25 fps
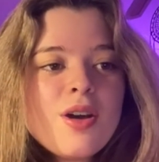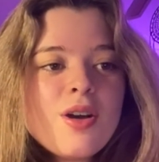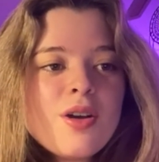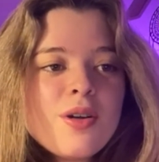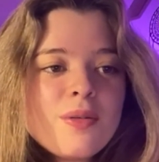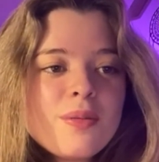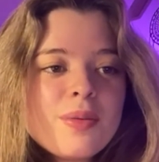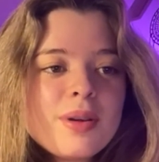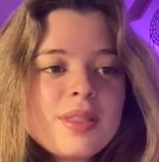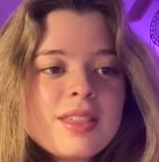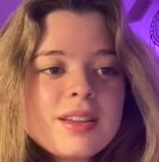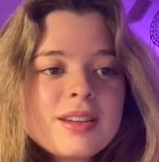
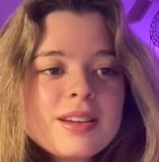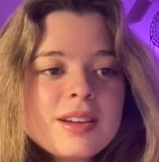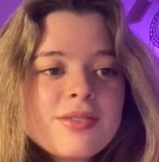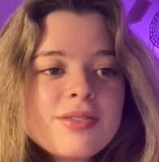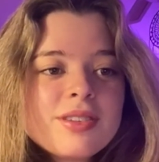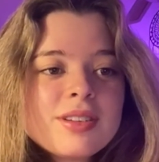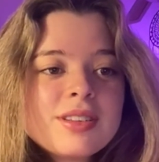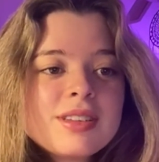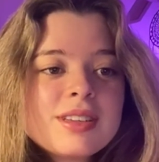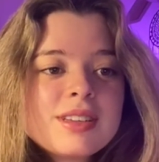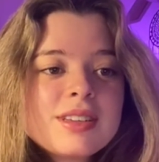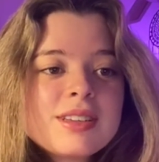with the
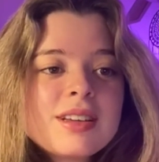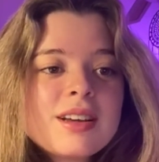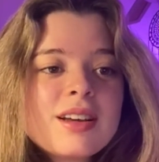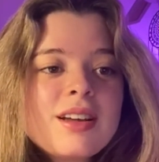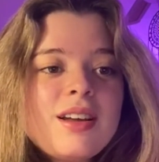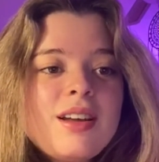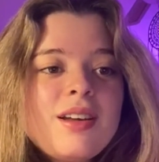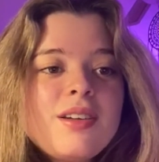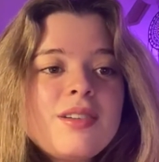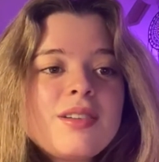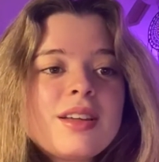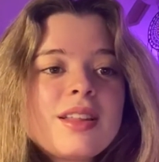differences
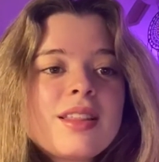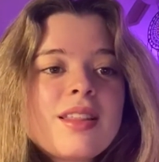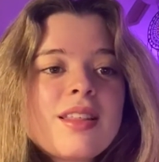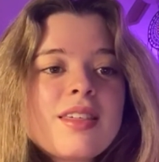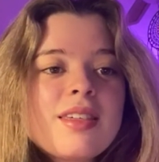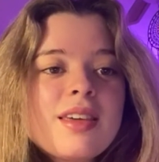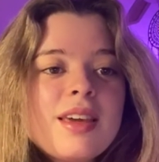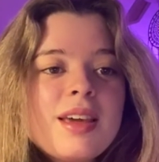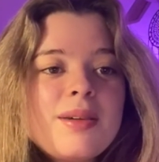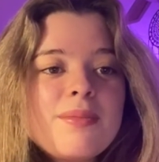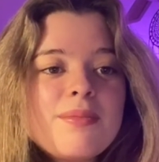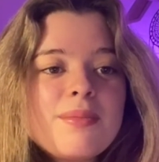including the
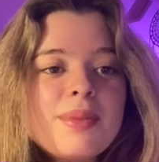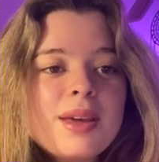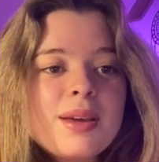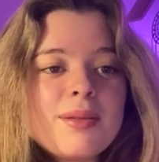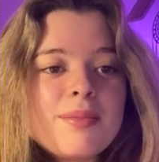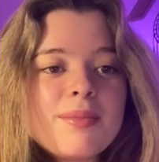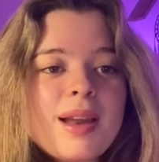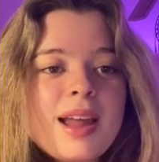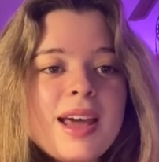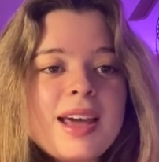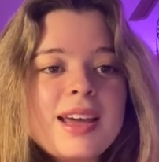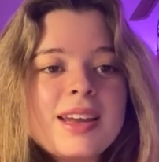theme being
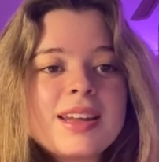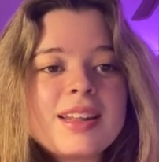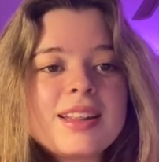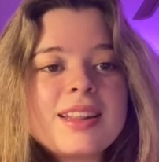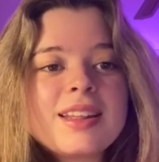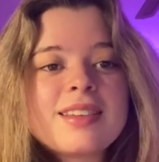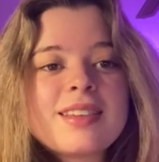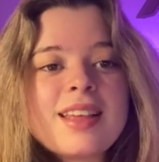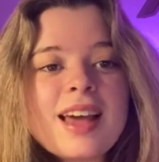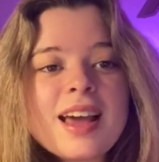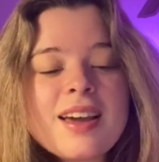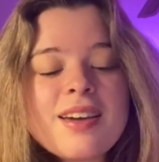played in the
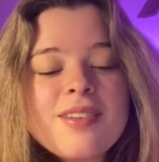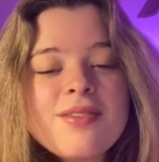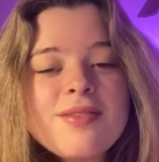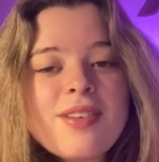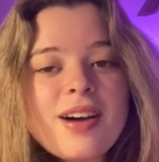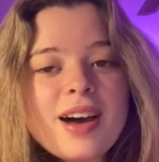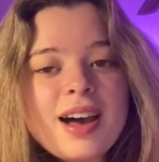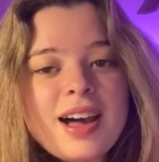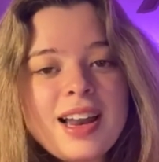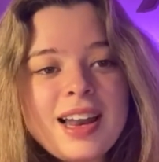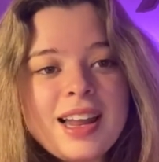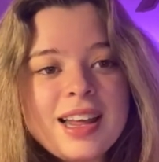second
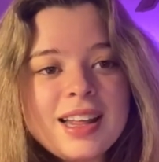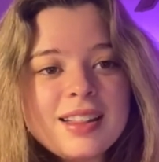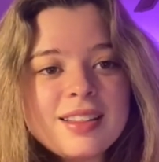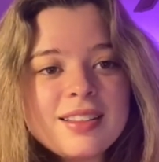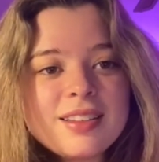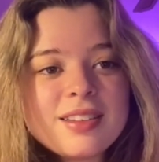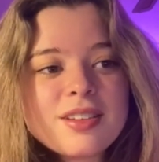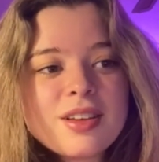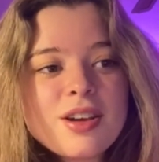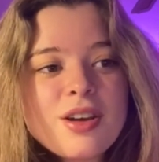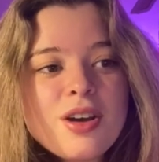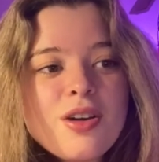
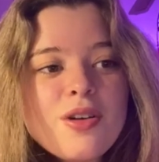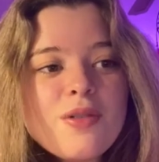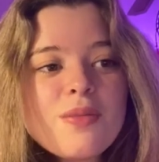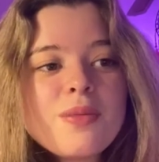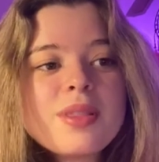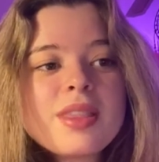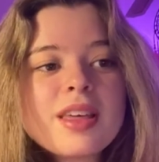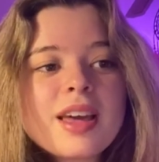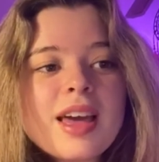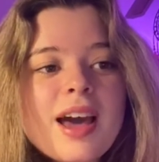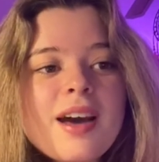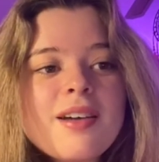violins with
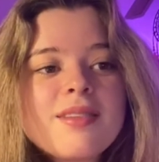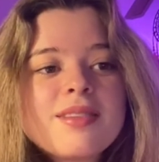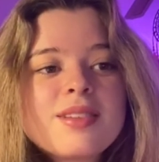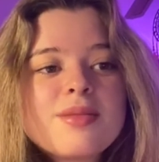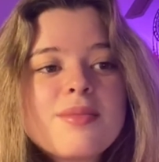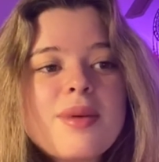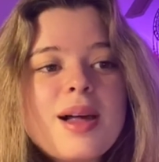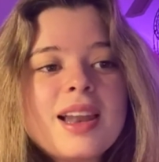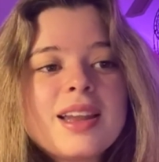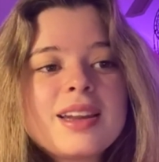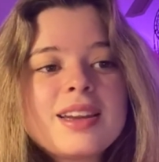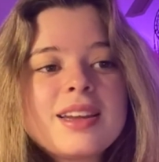the counter
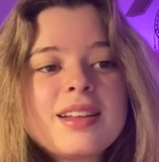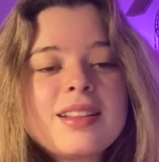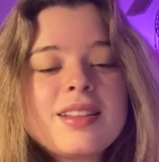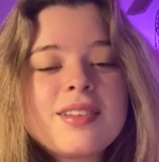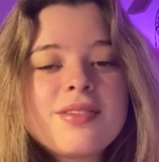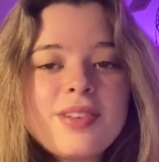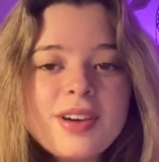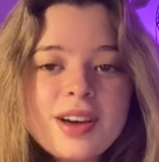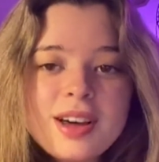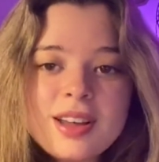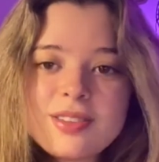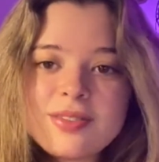melody in the
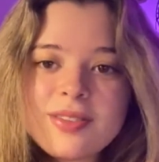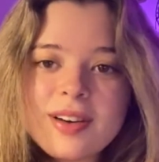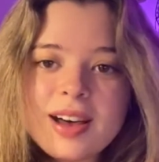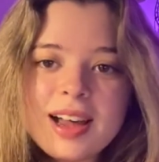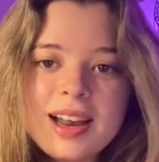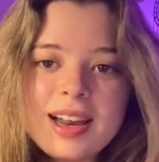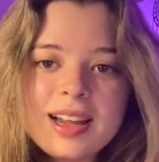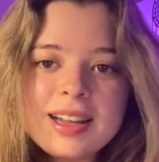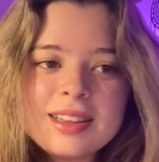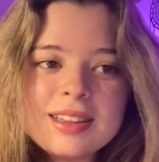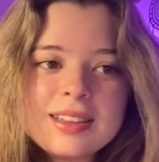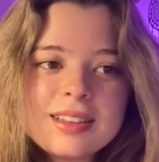first
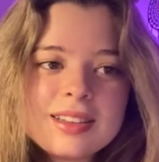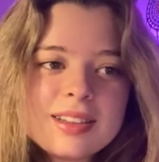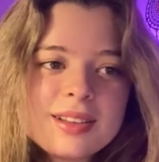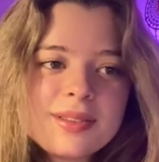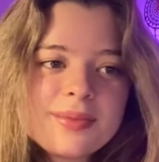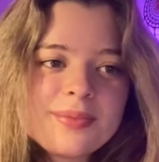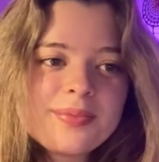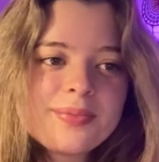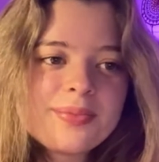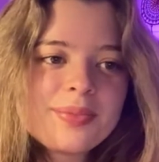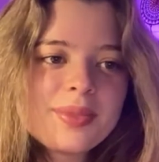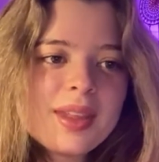violins.
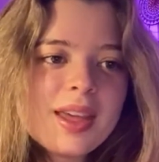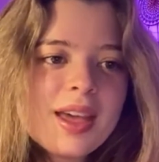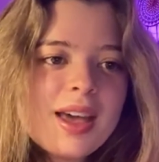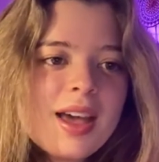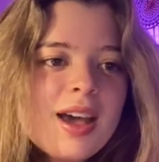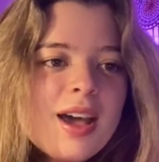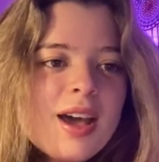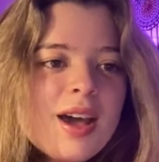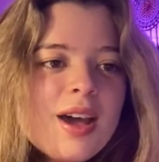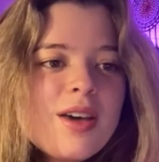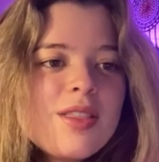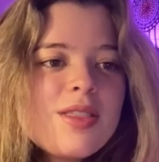
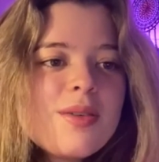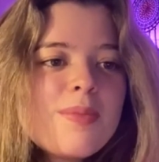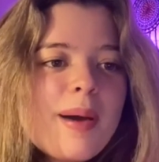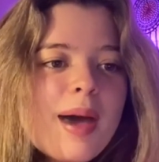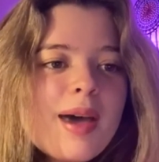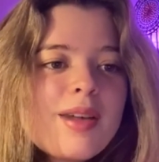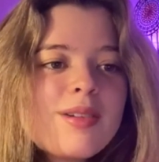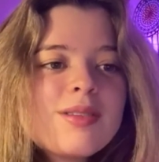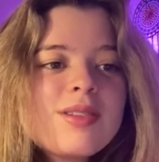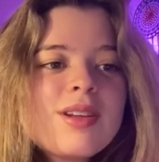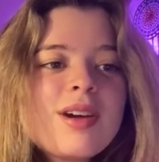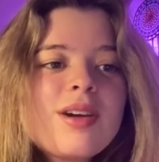The
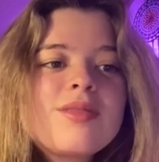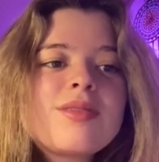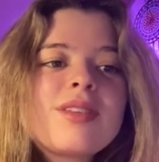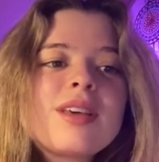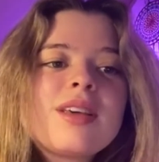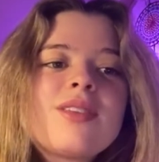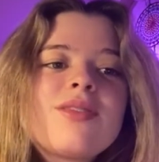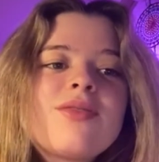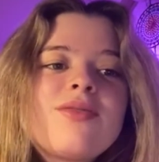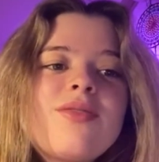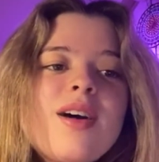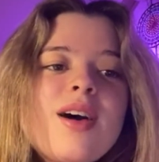pedal note
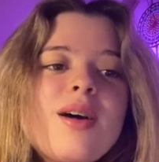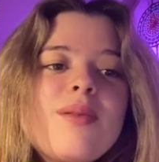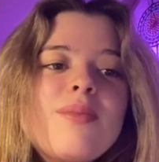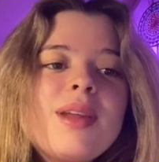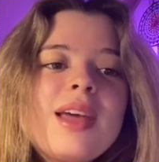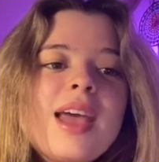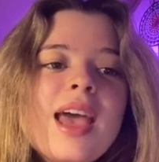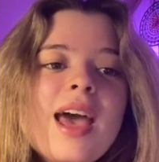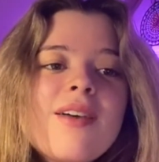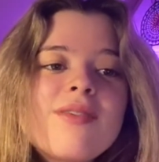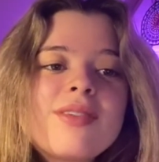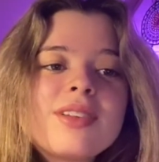is
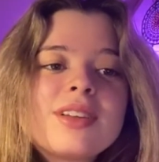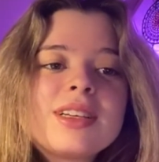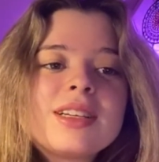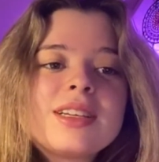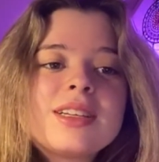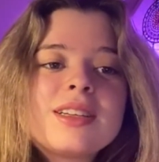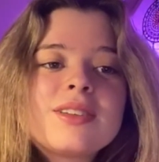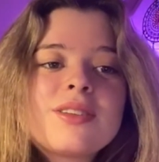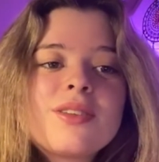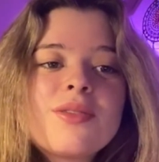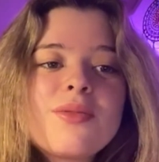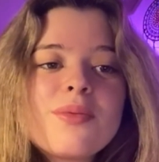firmly
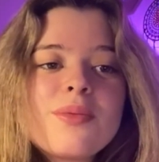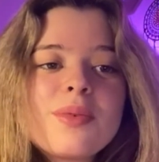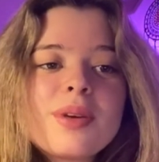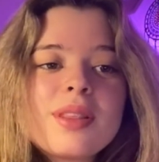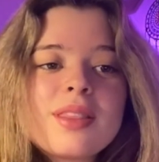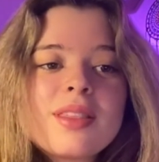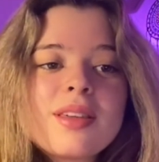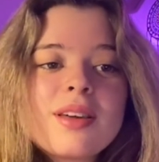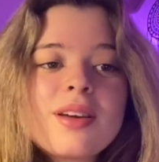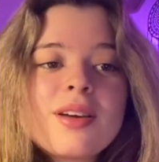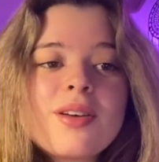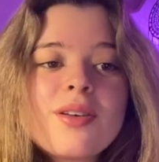evident with
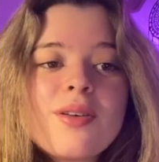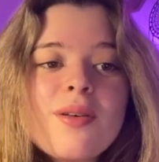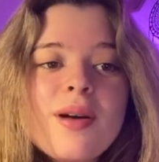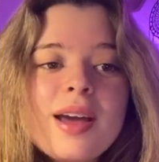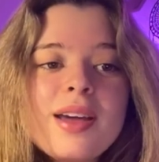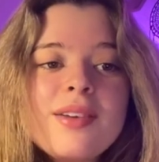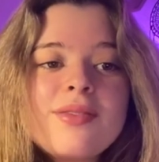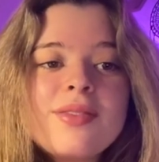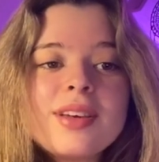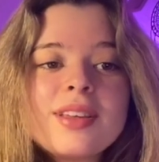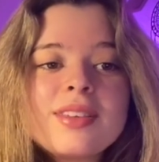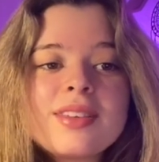
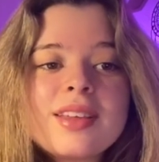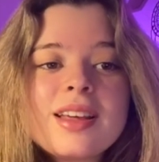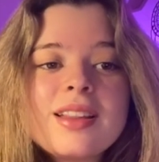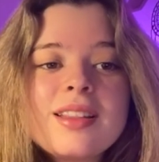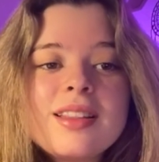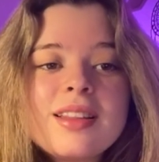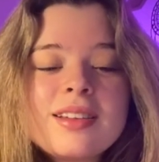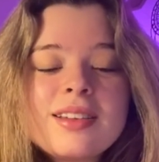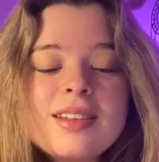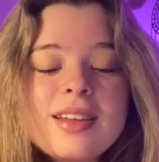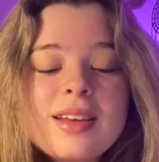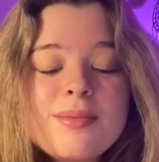quavers in
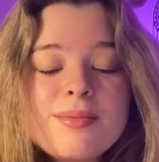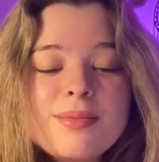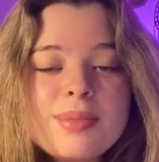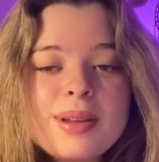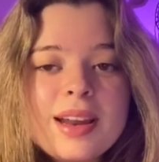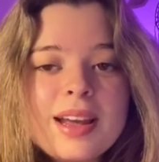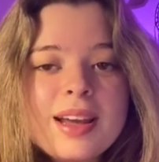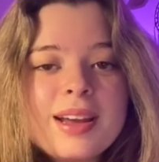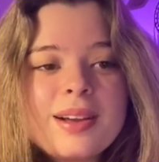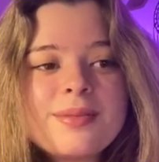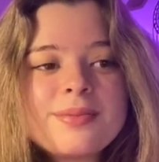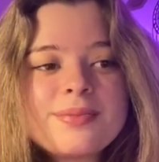the timpani.